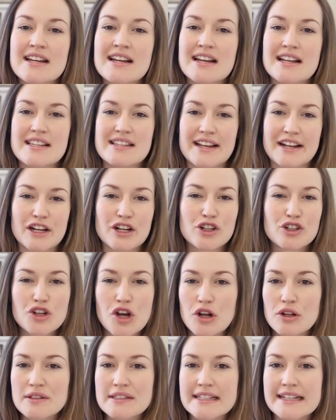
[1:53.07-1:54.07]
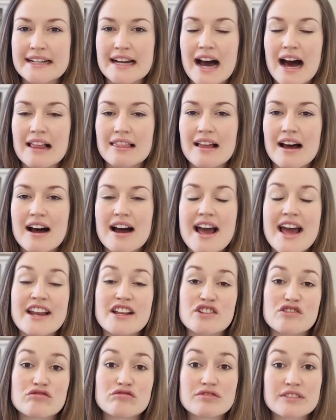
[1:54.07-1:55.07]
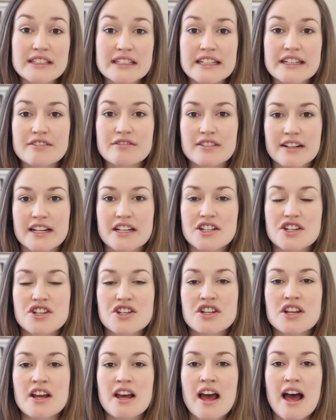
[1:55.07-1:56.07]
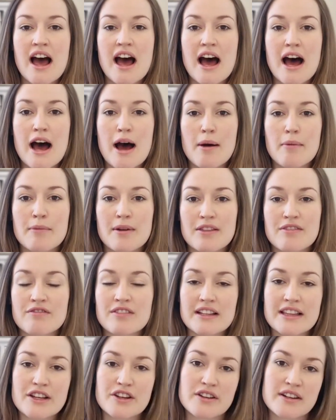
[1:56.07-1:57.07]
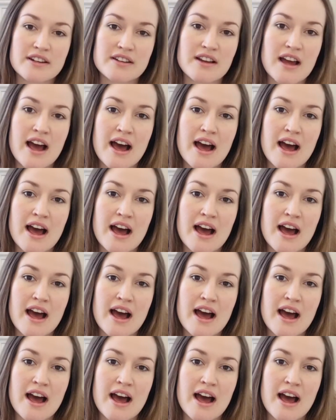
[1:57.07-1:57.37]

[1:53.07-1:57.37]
It's like a golden color and it's really rich with really good